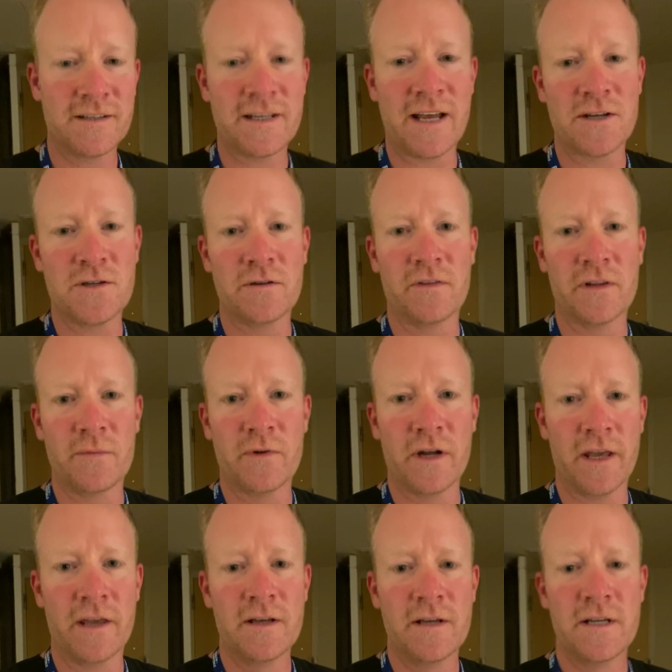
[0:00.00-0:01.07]
Statue of
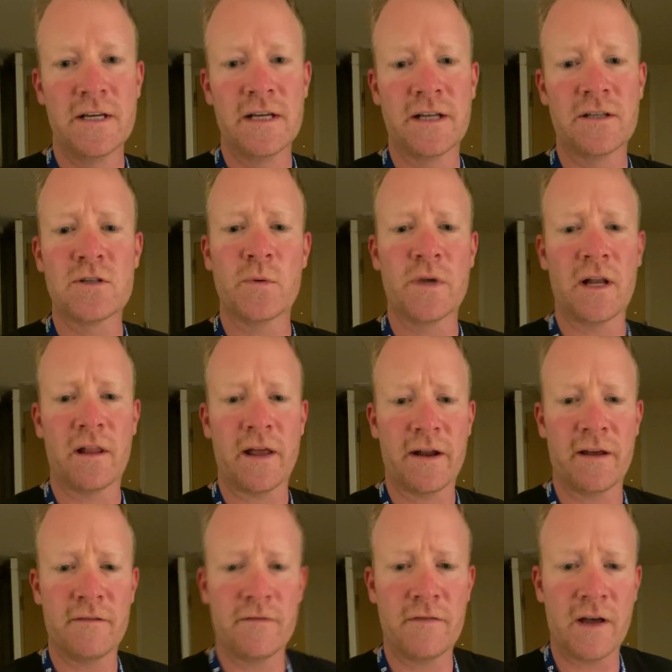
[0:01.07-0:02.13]
Liberty. And so we get a lot
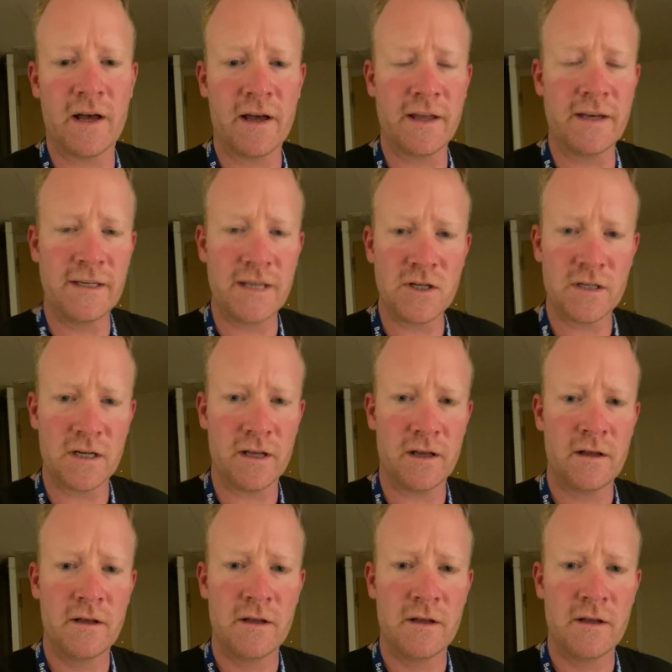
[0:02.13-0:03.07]
of indigent